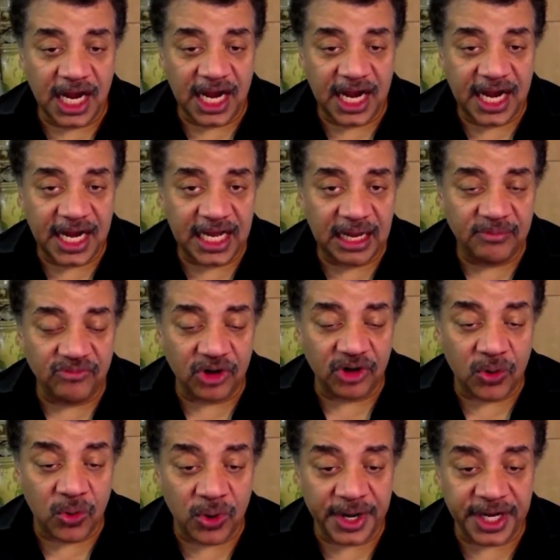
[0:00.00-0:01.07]
I'm
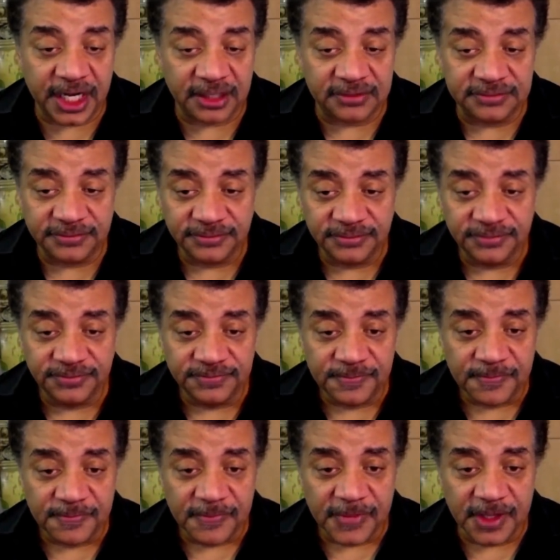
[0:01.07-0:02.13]
recording,
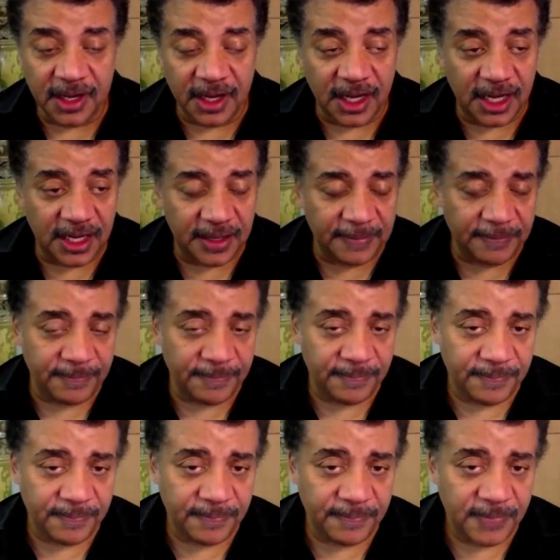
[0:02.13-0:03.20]

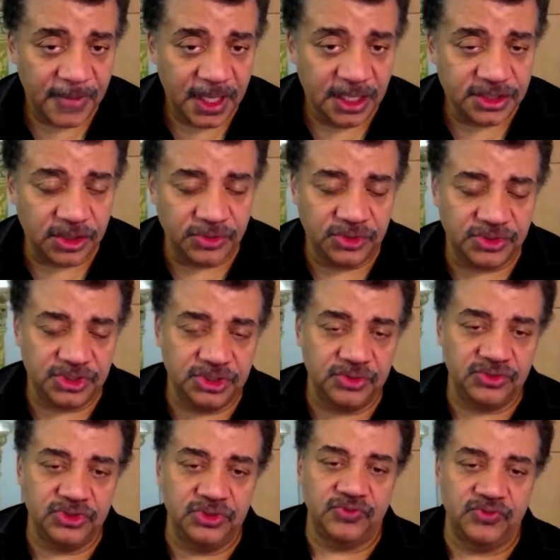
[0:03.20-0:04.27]
so
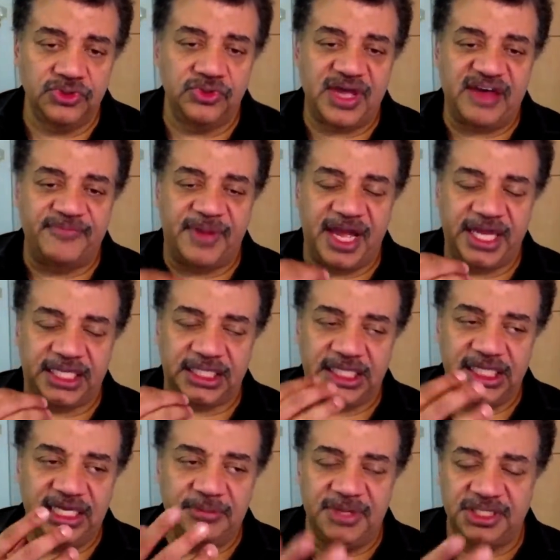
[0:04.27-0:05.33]
you have my
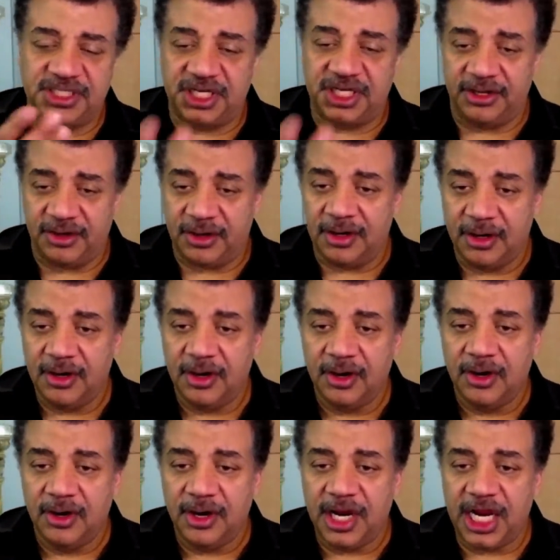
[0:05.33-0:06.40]
image here,
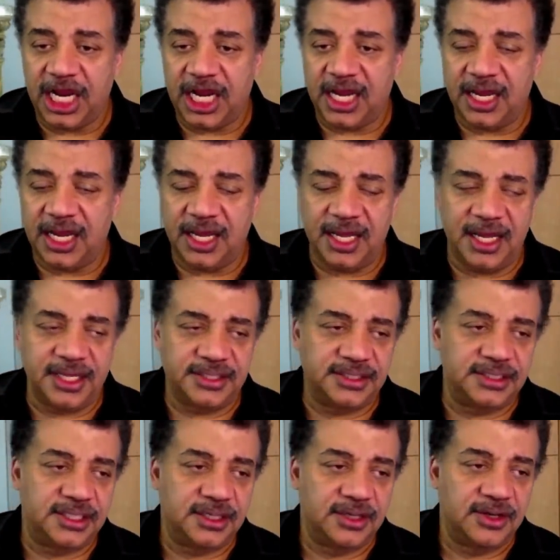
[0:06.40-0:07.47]

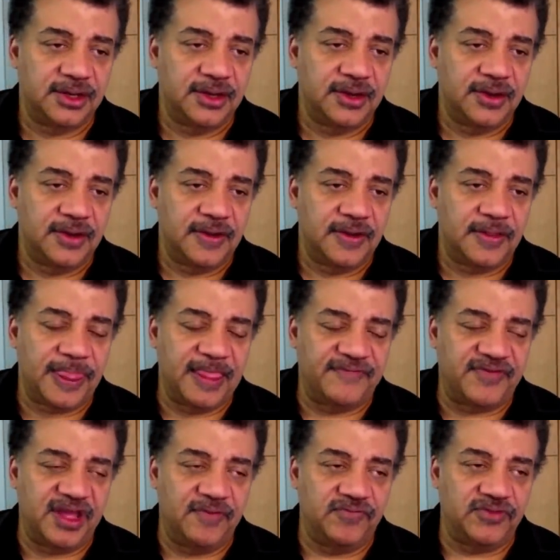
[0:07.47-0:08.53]
and
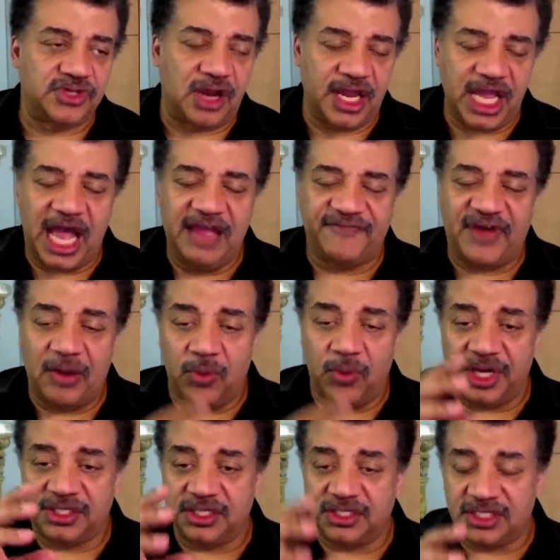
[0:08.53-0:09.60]
if I
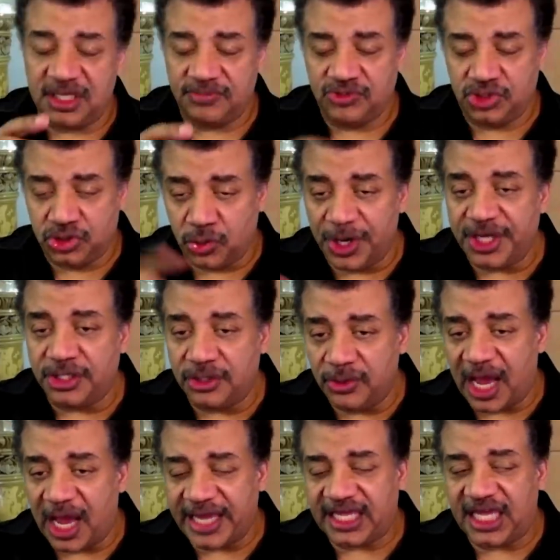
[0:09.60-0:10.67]
wanted to send join you,
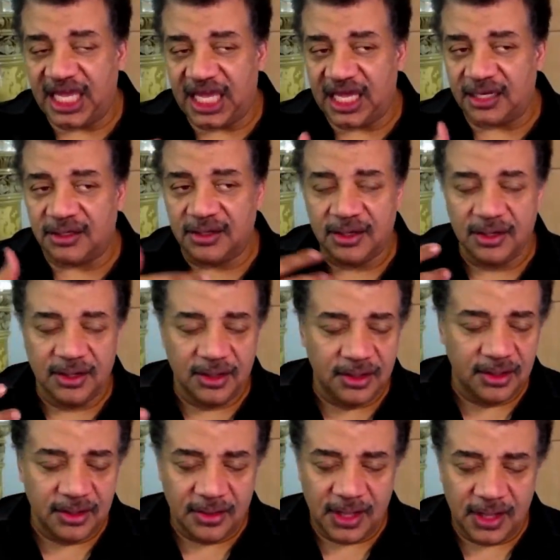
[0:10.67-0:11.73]
I can't.
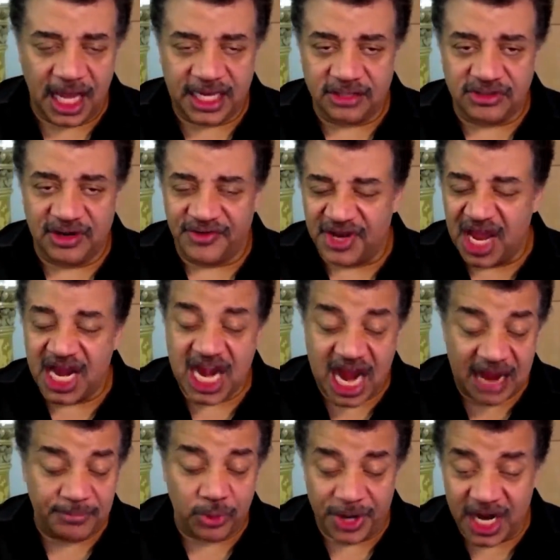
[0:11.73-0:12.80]
I can travel
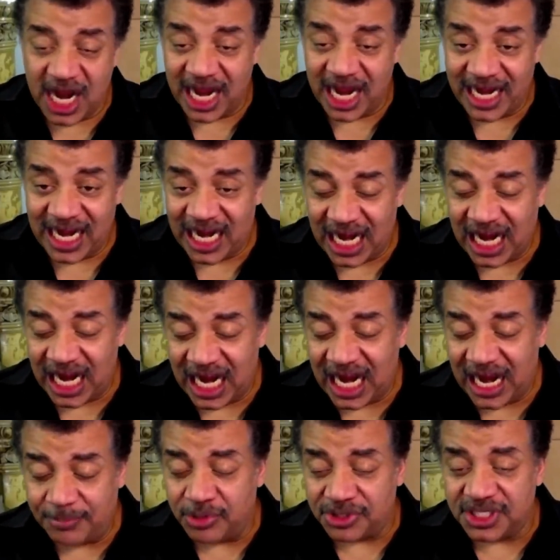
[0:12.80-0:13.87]

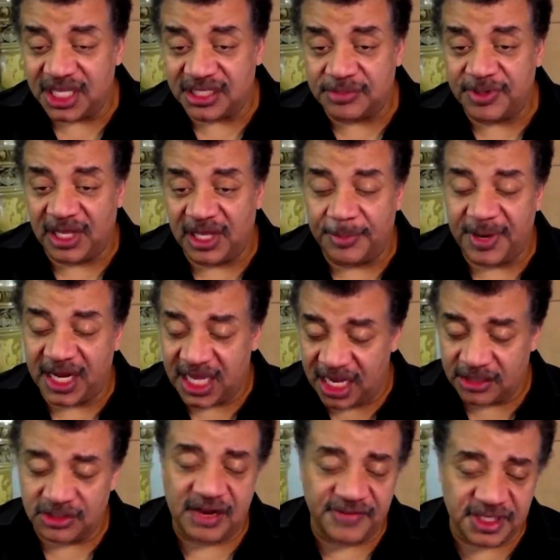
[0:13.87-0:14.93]
99.99999% the speed of light, but I
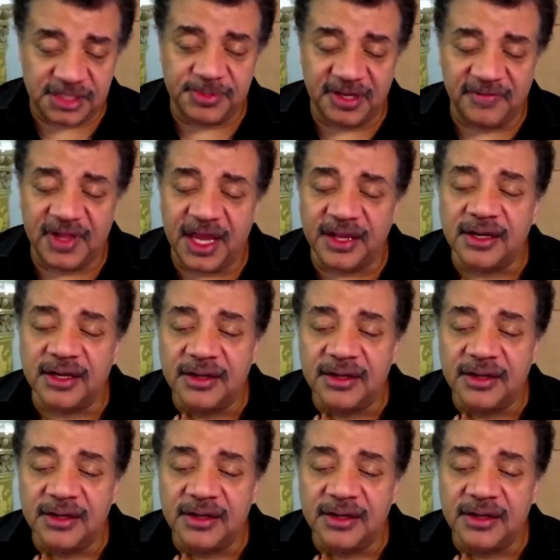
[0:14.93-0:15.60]
can't travel the speed of light.